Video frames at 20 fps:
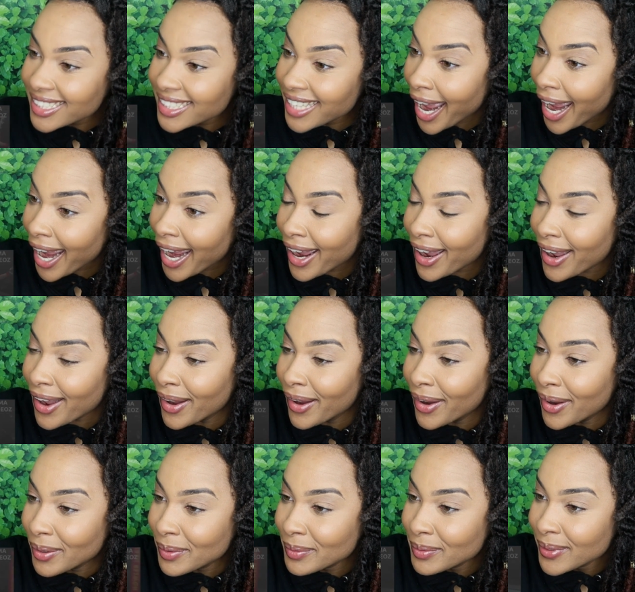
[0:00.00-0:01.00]

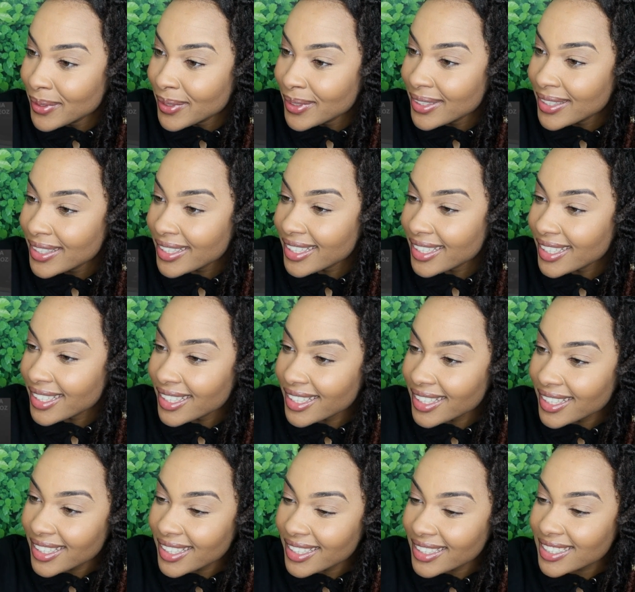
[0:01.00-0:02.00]
Damn!
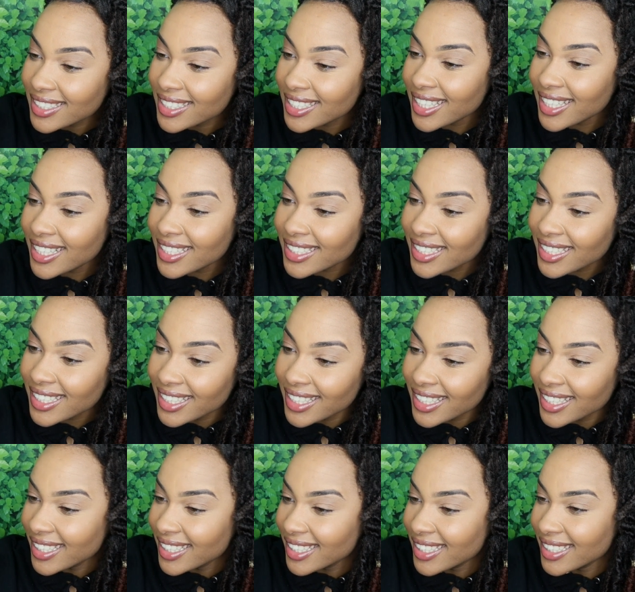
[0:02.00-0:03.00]

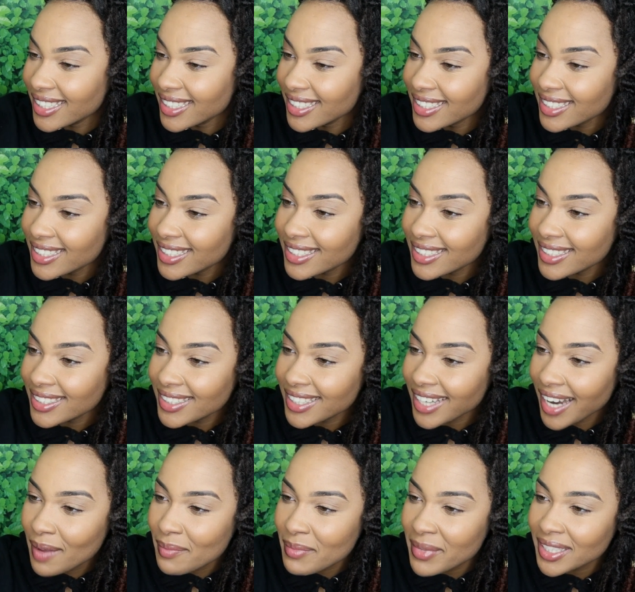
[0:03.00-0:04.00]
Jesus!
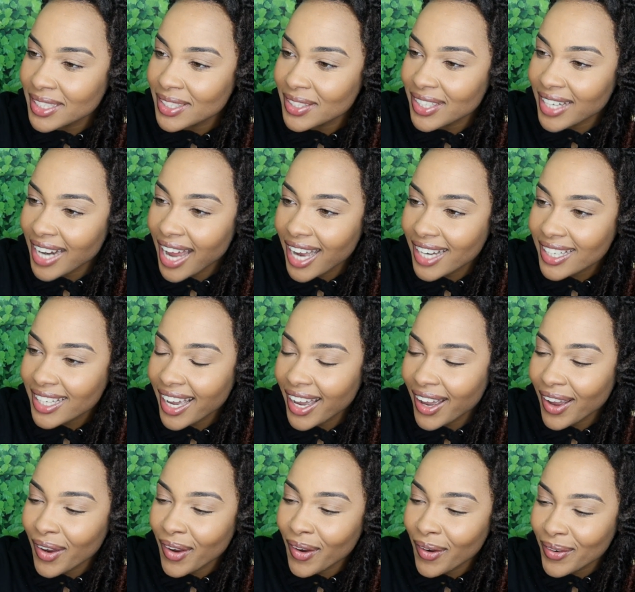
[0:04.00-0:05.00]
Not Mister
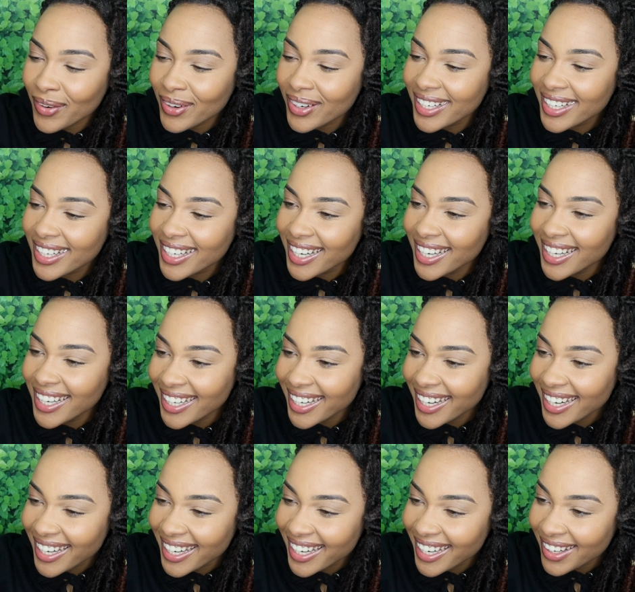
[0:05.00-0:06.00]
Knockout.
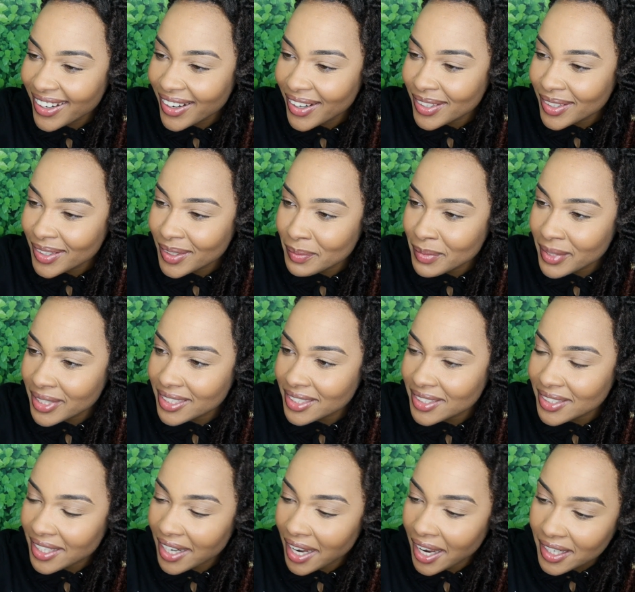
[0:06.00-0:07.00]
They calling him
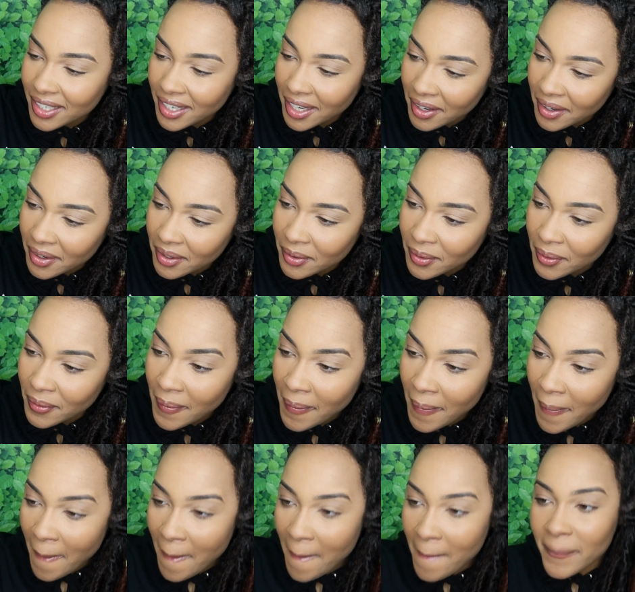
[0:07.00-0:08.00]
Mister Knockout.
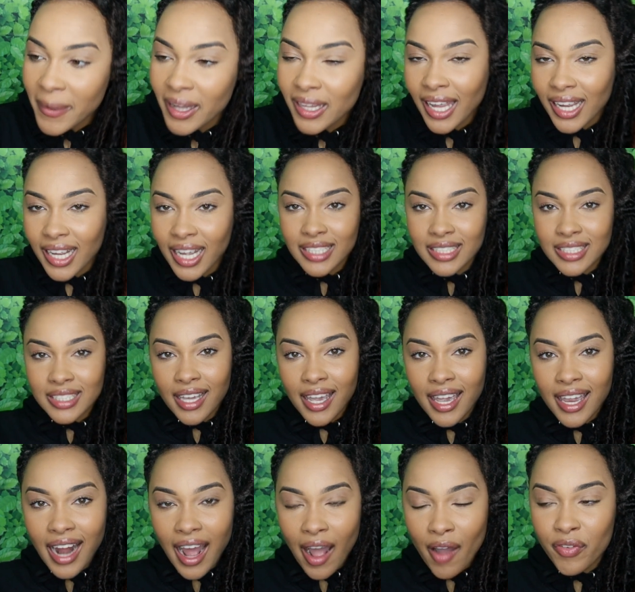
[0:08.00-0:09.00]
But like I
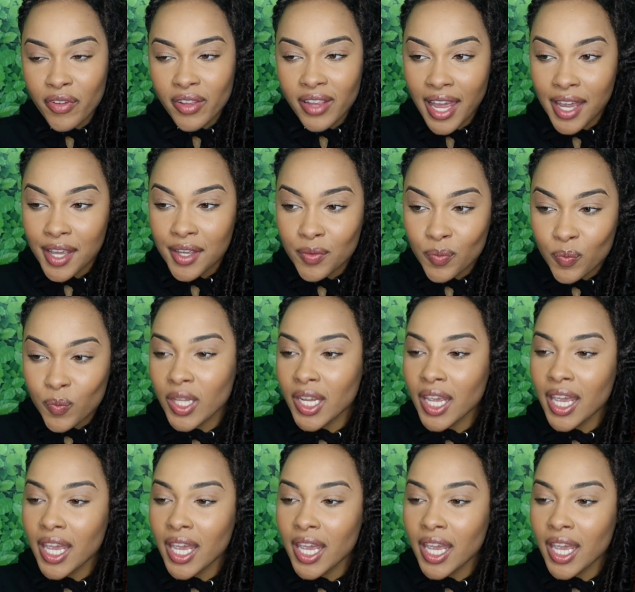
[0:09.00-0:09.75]
said, I feel like